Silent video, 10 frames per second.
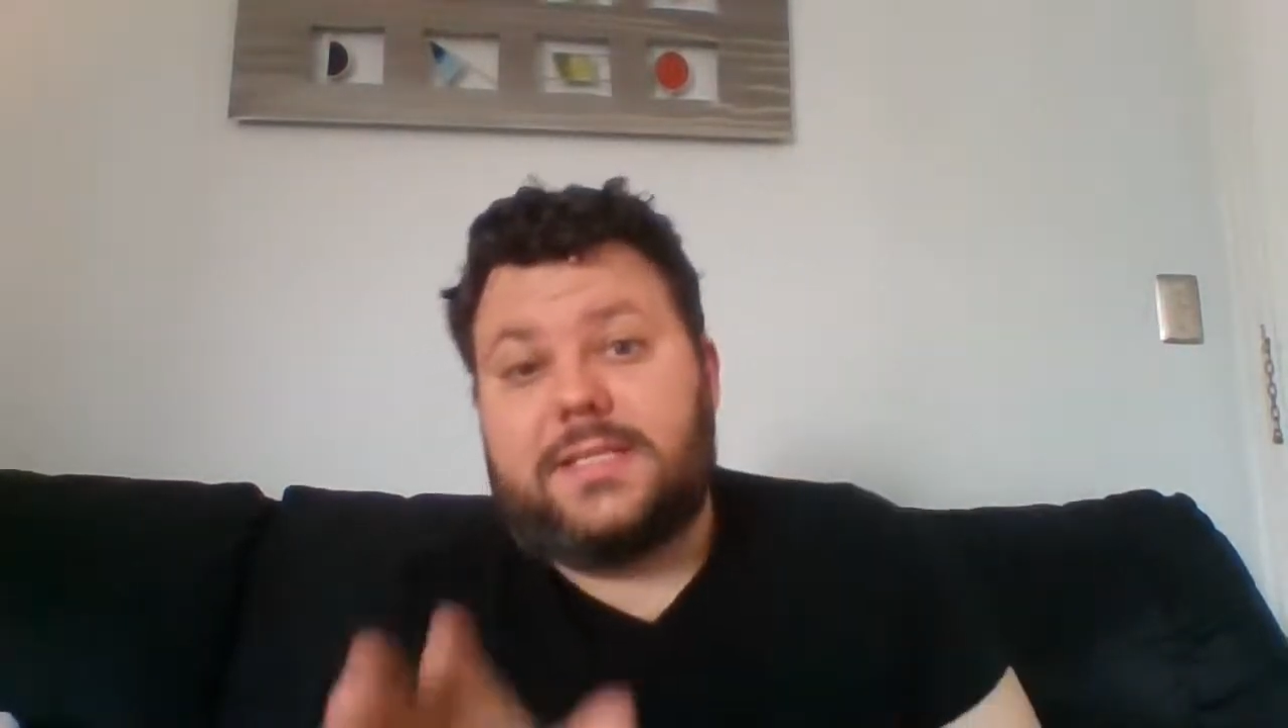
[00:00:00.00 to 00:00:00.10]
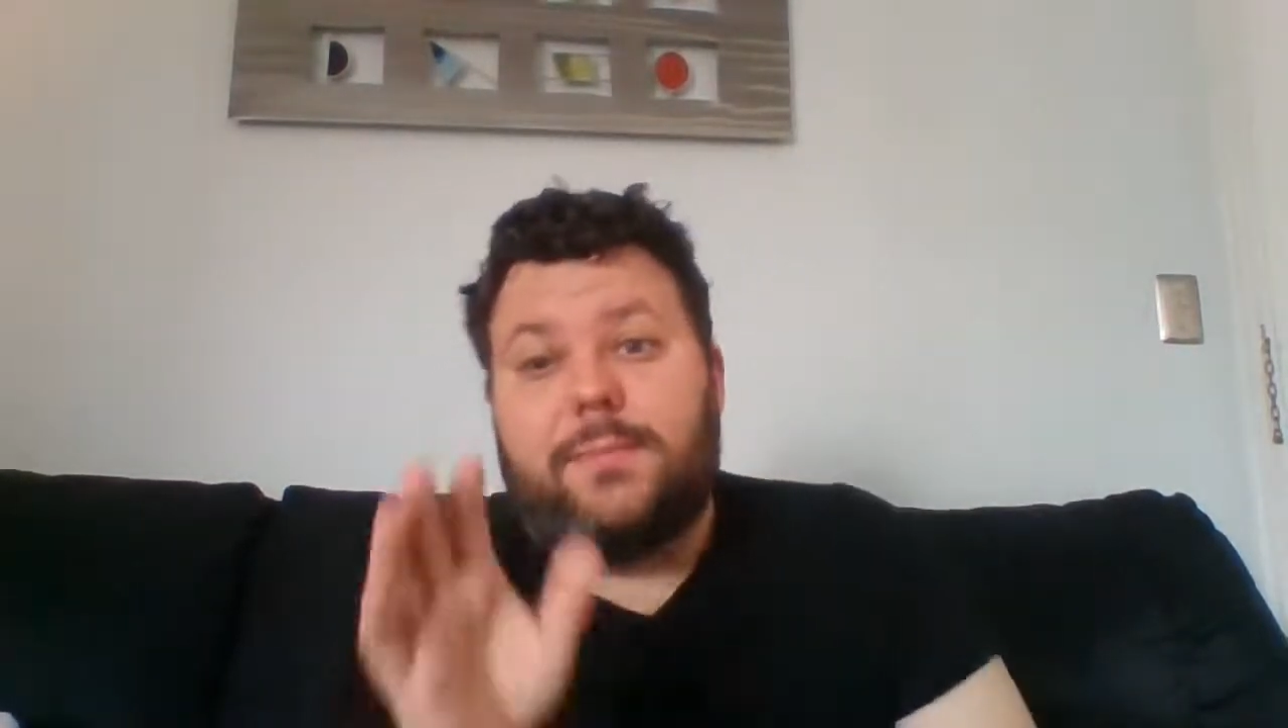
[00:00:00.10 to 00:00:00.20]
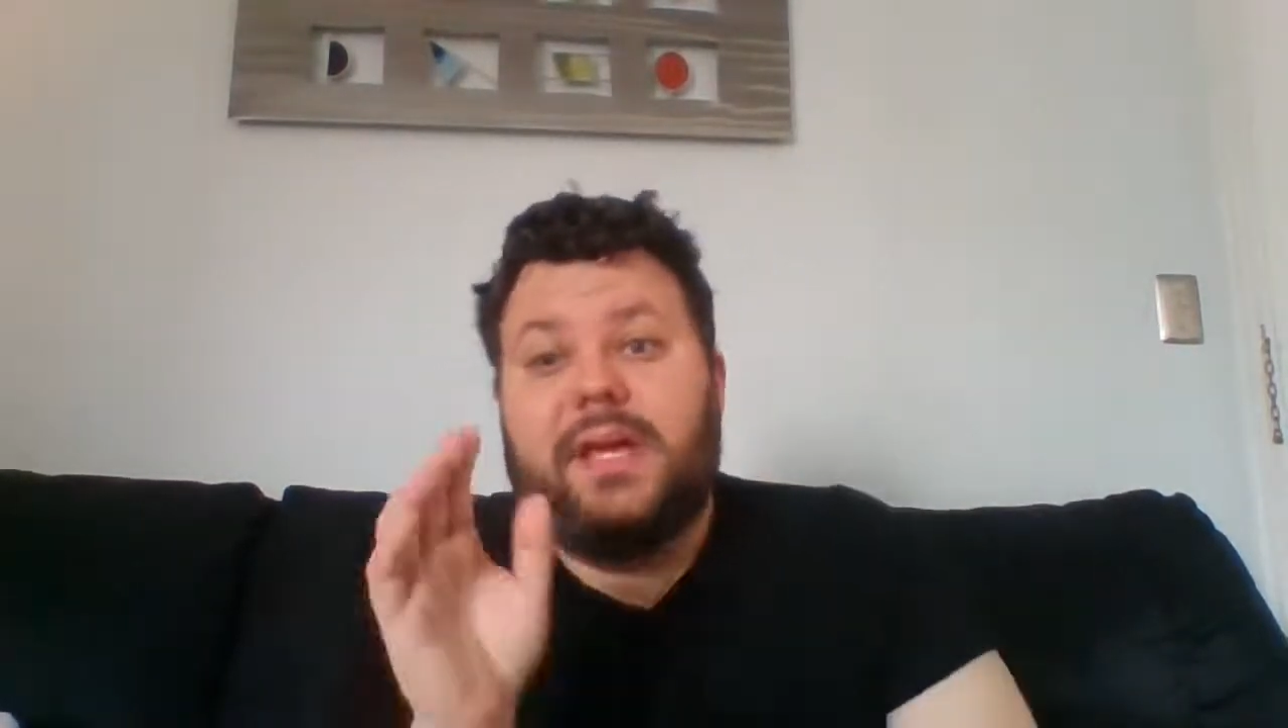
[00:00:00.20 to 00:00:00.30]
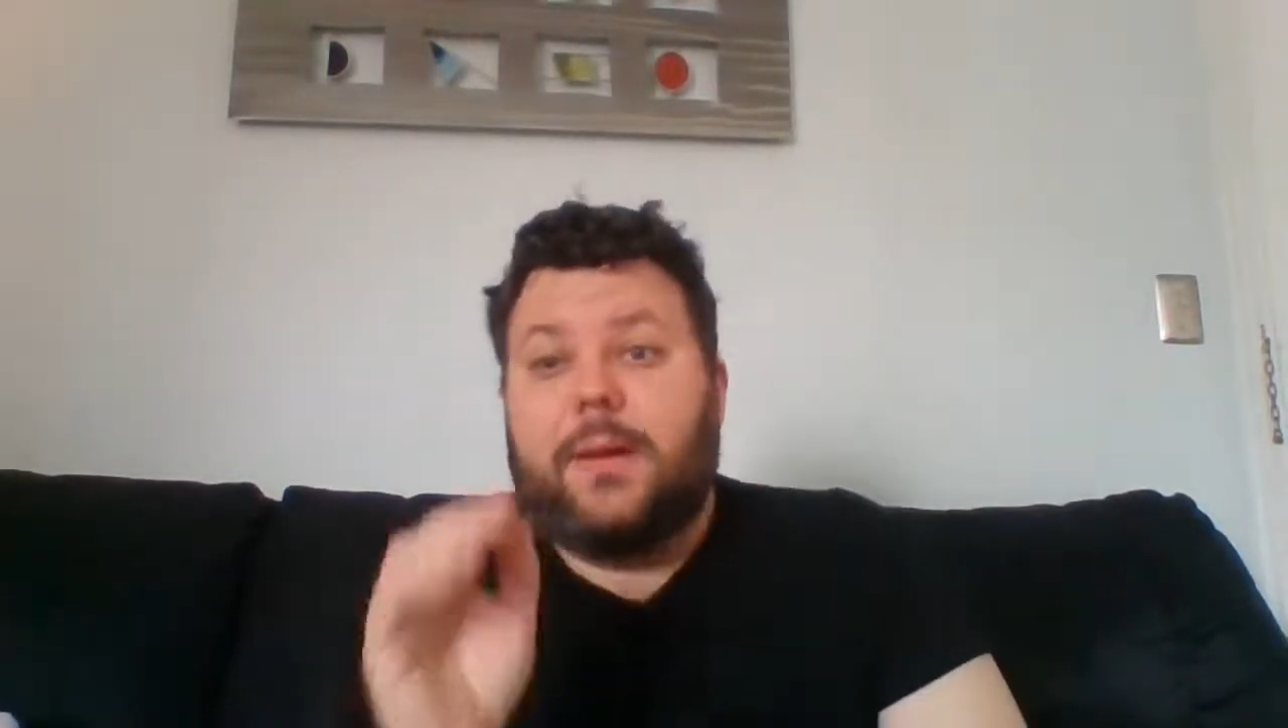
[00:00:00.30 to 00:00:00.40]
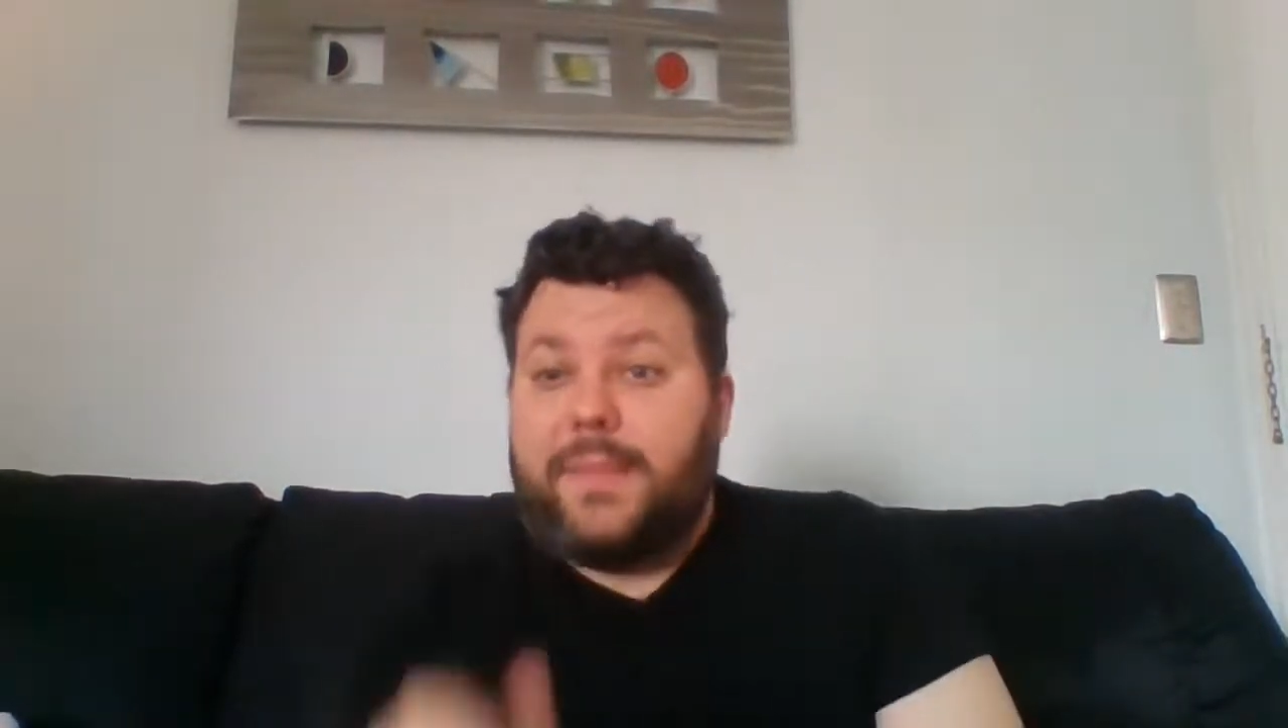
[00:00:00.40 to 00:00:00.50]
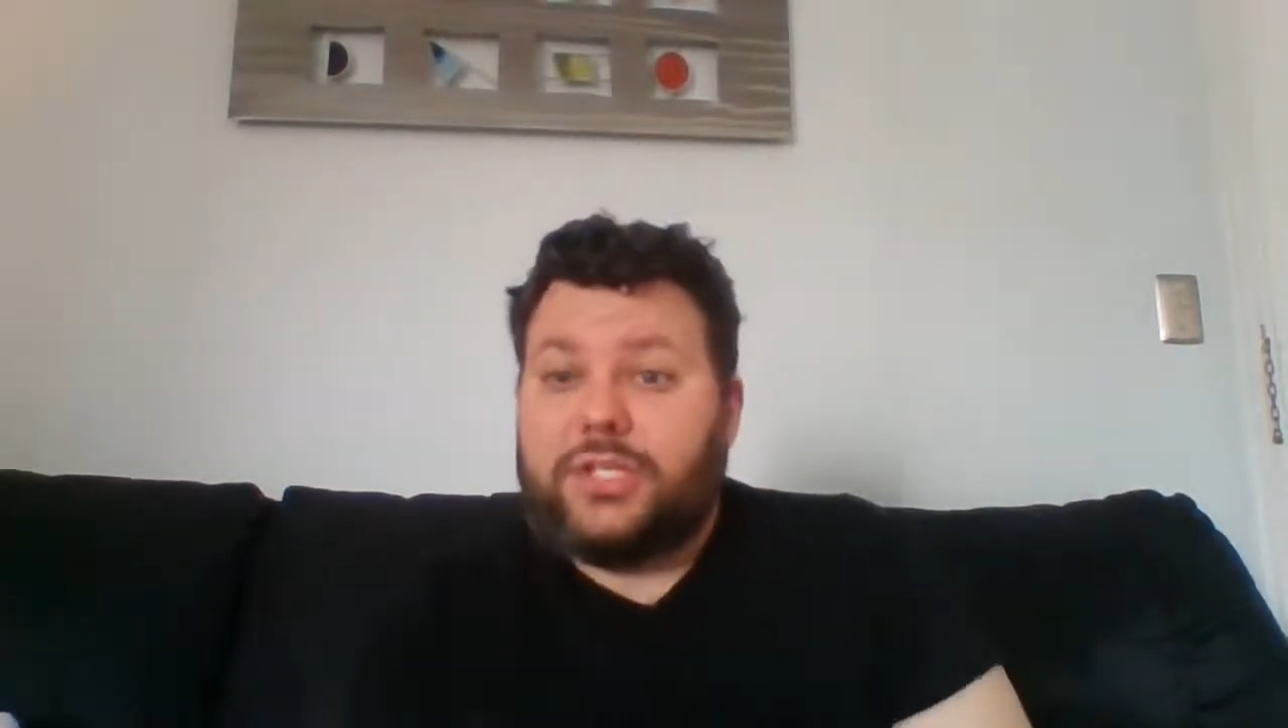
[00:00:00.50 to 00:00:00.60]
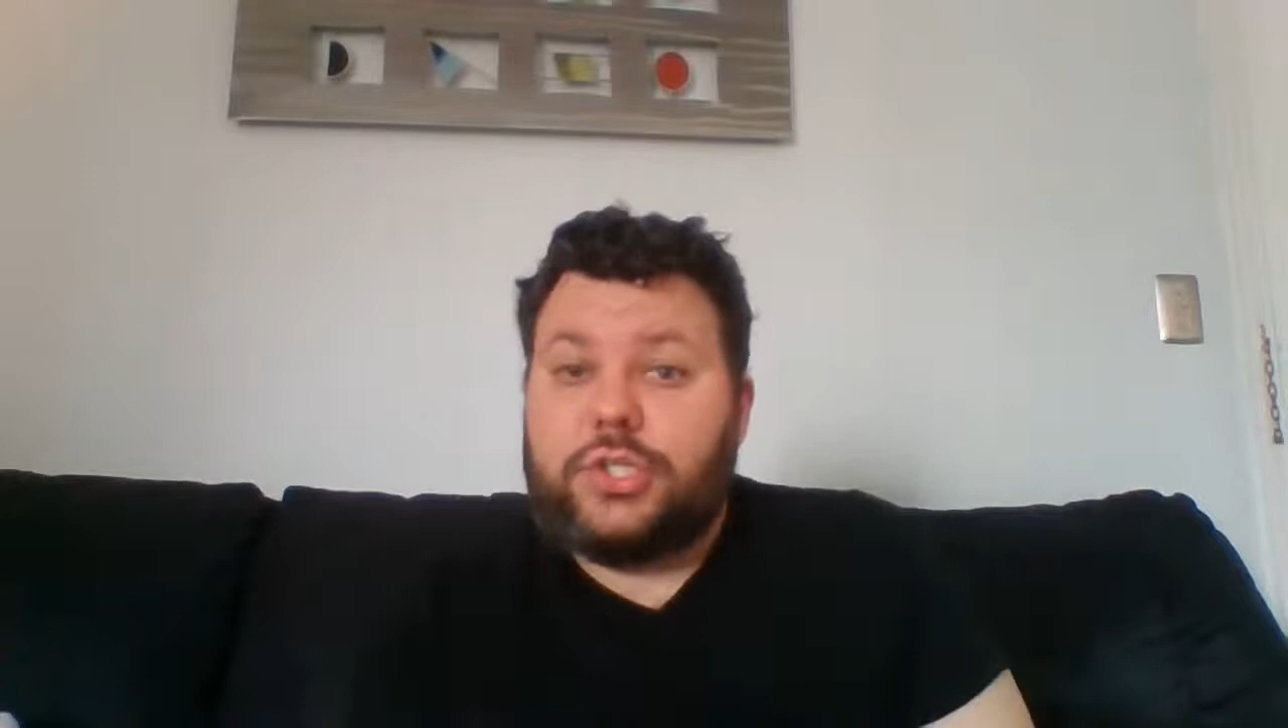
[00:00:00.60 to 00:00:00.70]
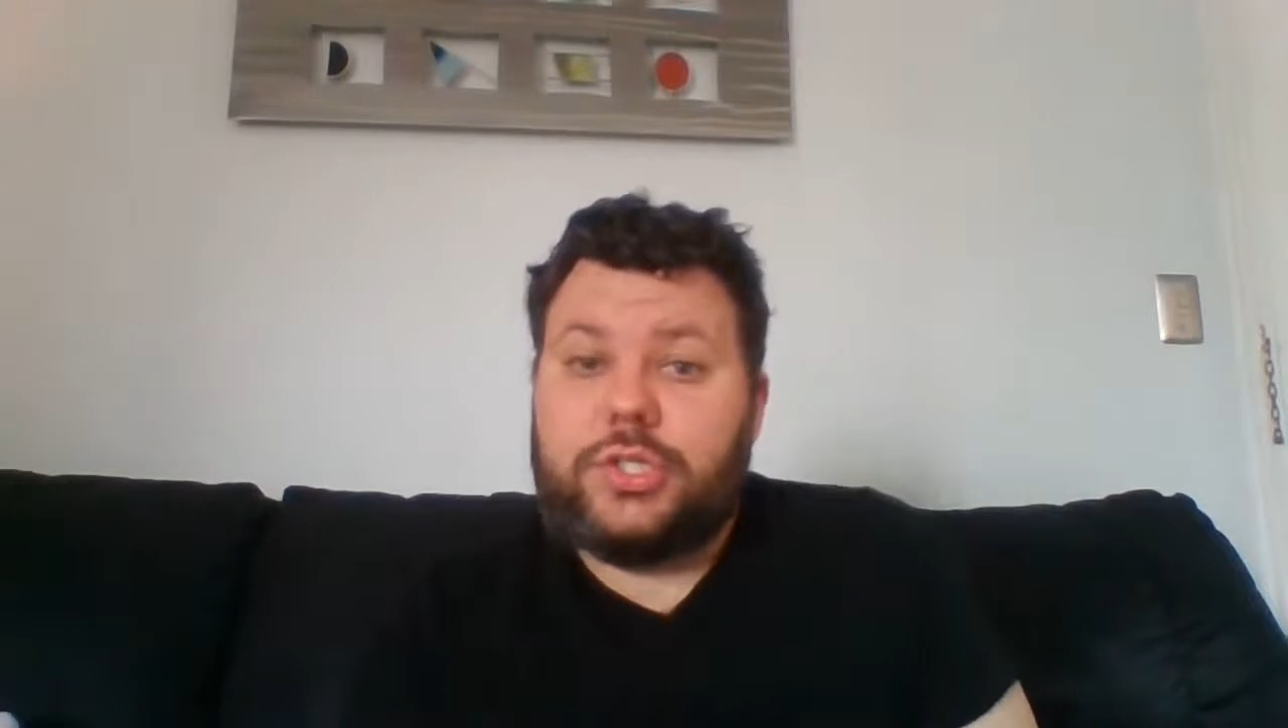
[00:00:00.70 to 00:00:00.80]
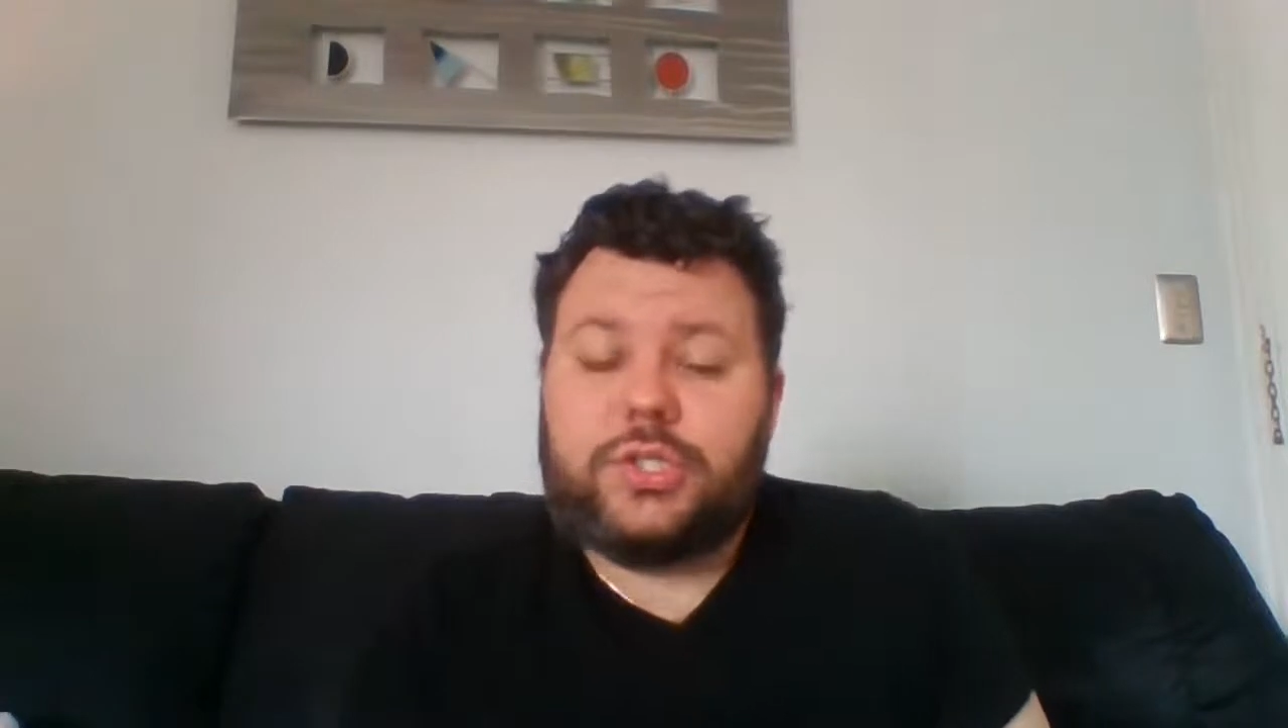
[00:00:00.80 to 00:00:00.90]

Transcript: to make a mention